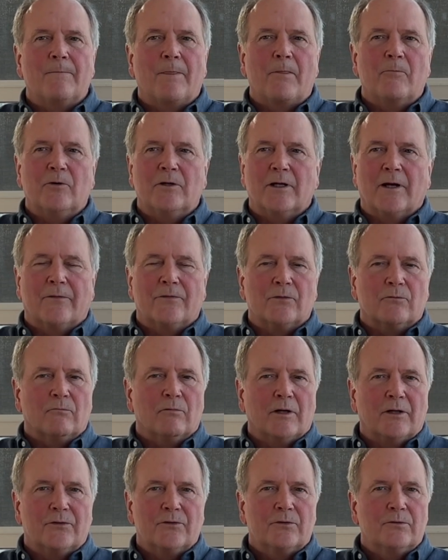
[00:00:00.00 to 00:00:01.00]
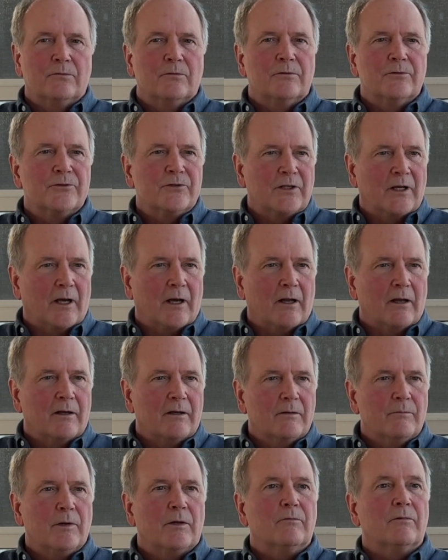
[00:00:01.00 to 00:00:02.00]
we have some great schools in
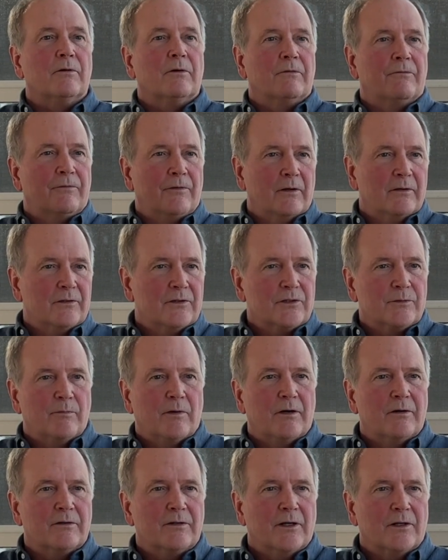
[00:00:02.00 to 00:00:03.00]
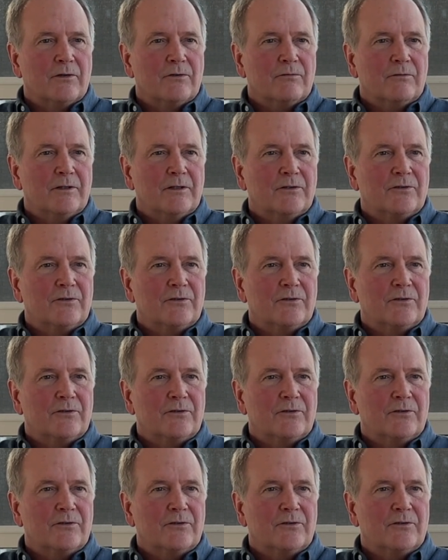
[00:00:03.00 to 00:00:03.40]
Canada, but we're a fairly small country.